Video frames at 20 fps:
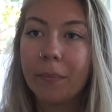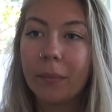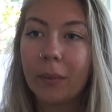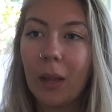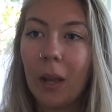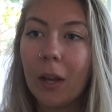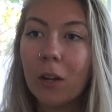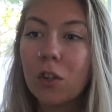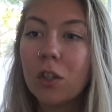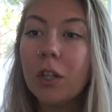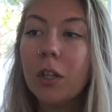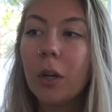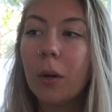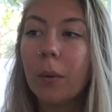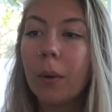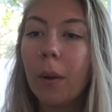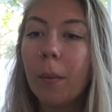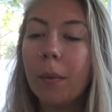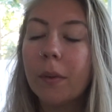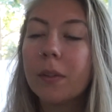actually
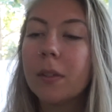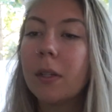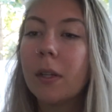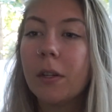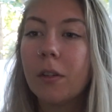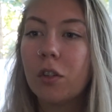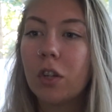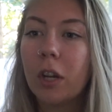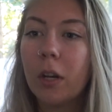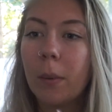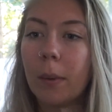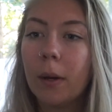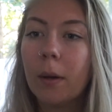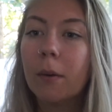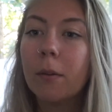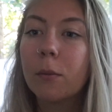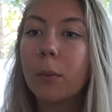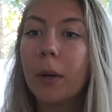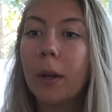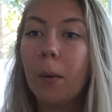no, it wasn't in January. It
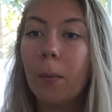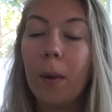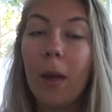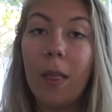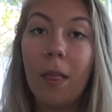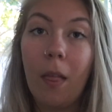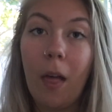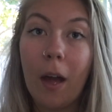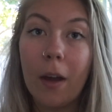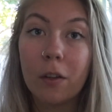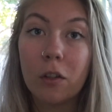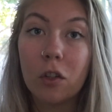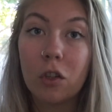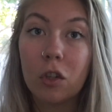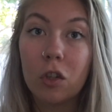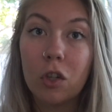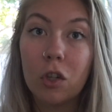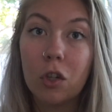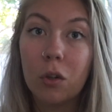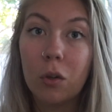was when I went
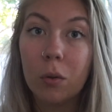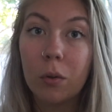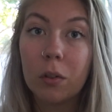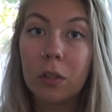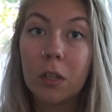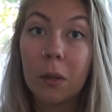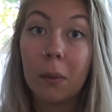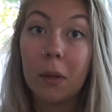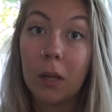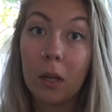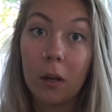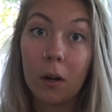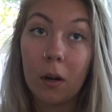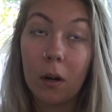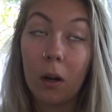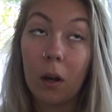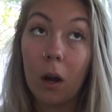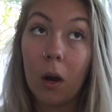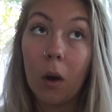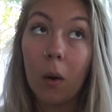last June, so a year
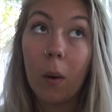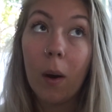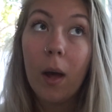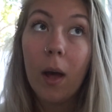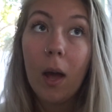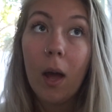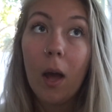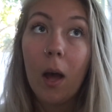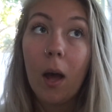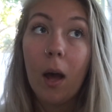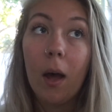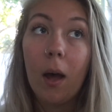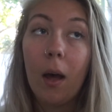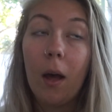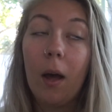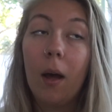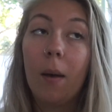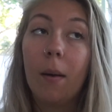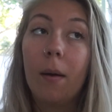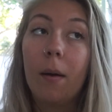ago.
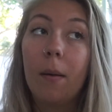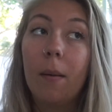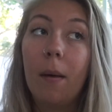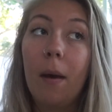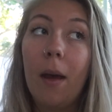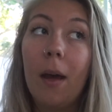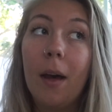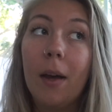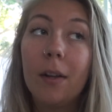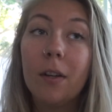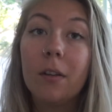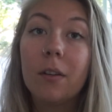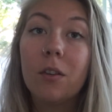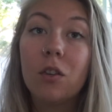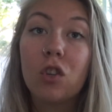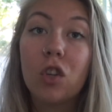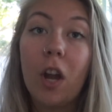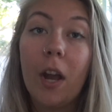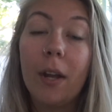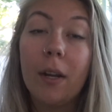And
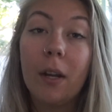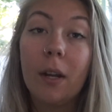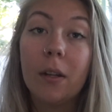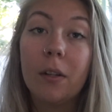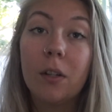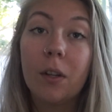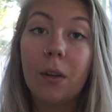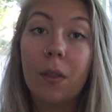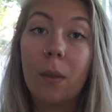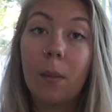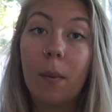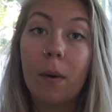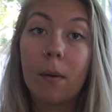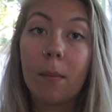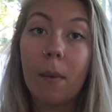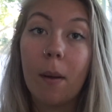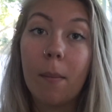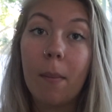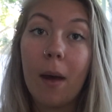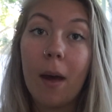China took them out of
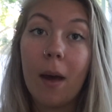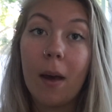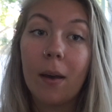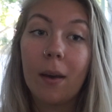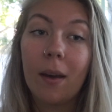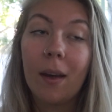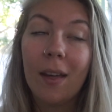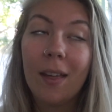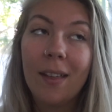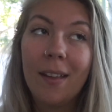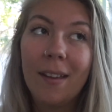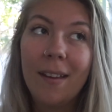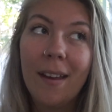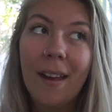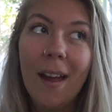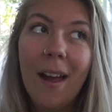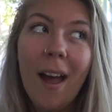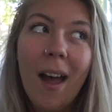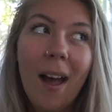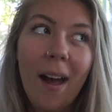my bag
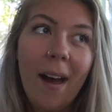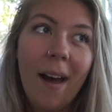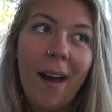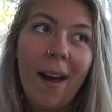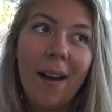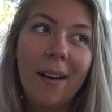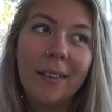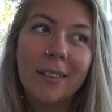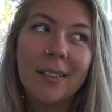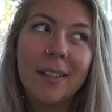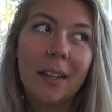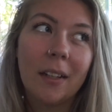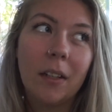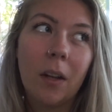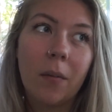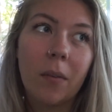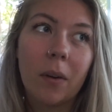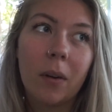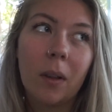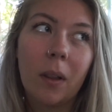and I
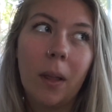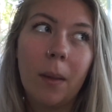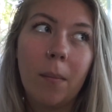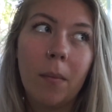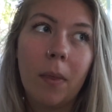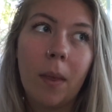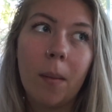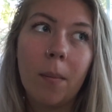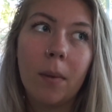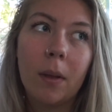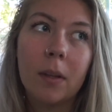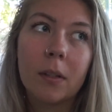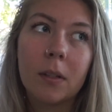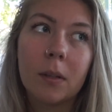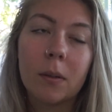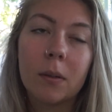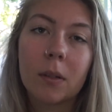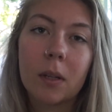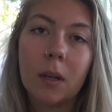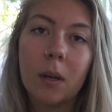never claimed them because
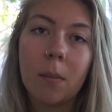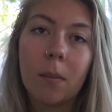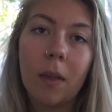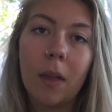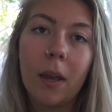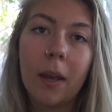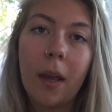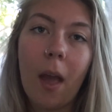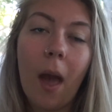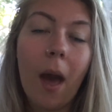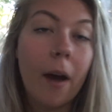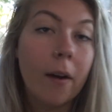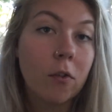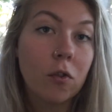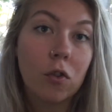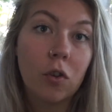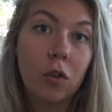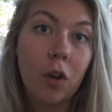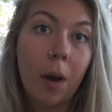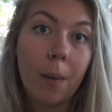it was going to be like
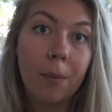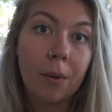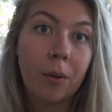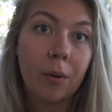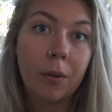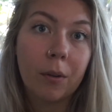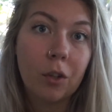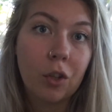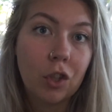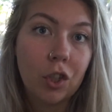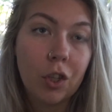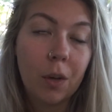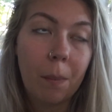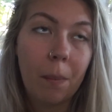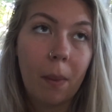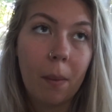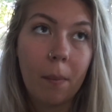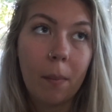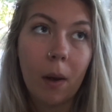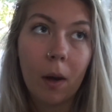astronomical to ship
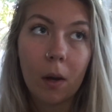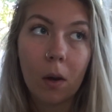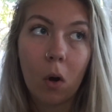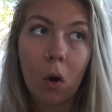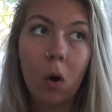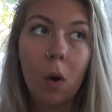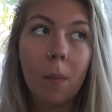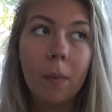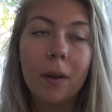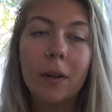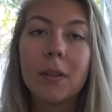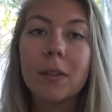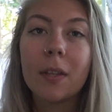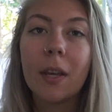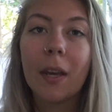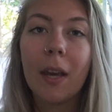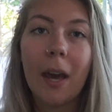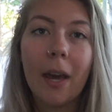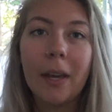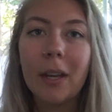them back home, and I was
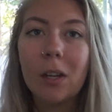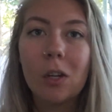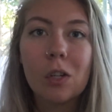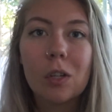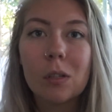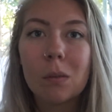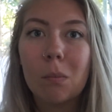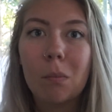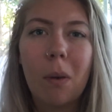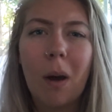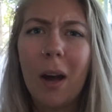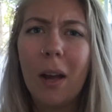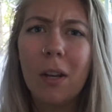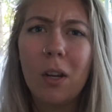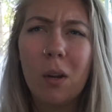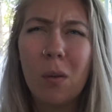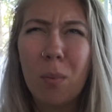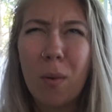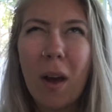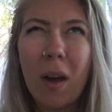like, I can just buy
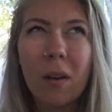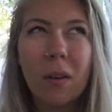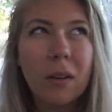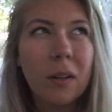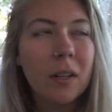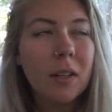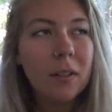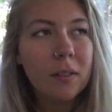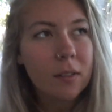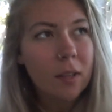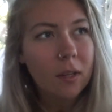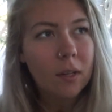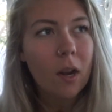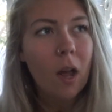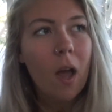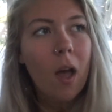new batteries, and